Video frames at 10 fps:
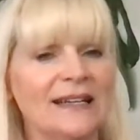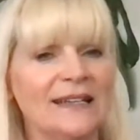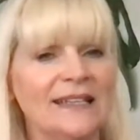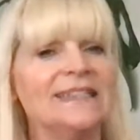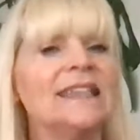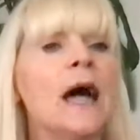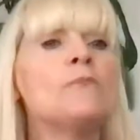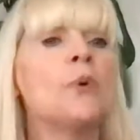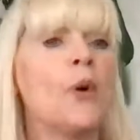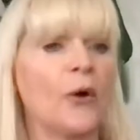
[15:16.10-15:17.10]
he's
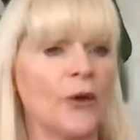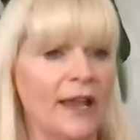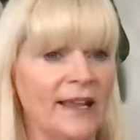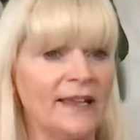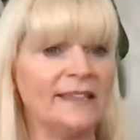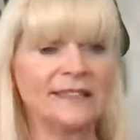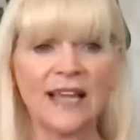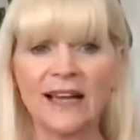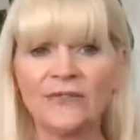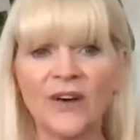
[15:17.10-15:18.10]
not boring. He's
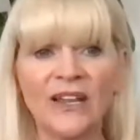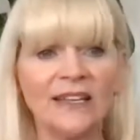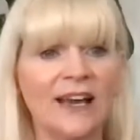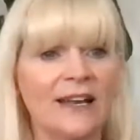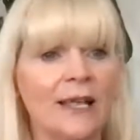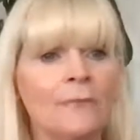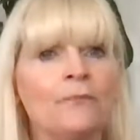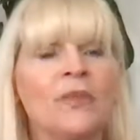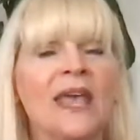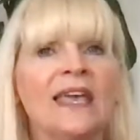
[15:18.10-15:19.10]
not a fuddy-duddy.
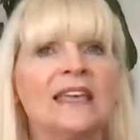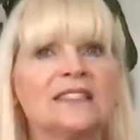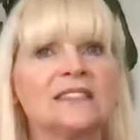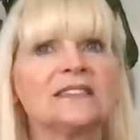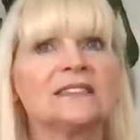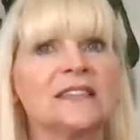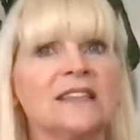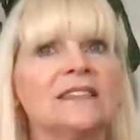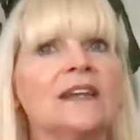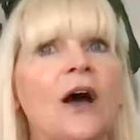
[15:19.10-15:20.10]
He just
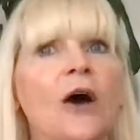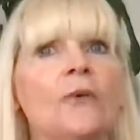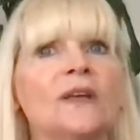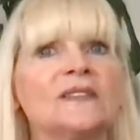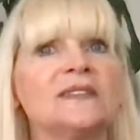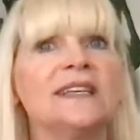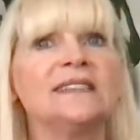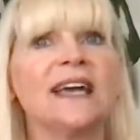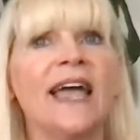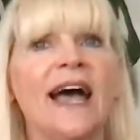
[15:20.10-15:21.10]
doesn't always need
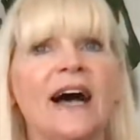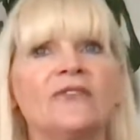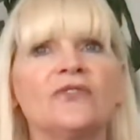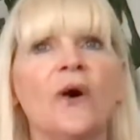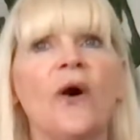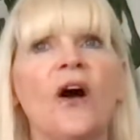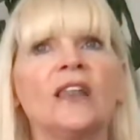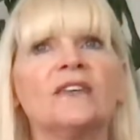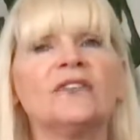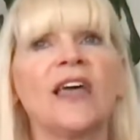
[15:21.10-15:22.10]
to have
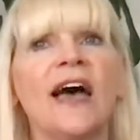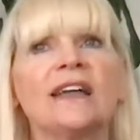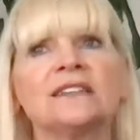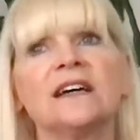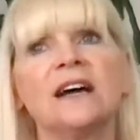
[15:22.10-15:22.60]
all of that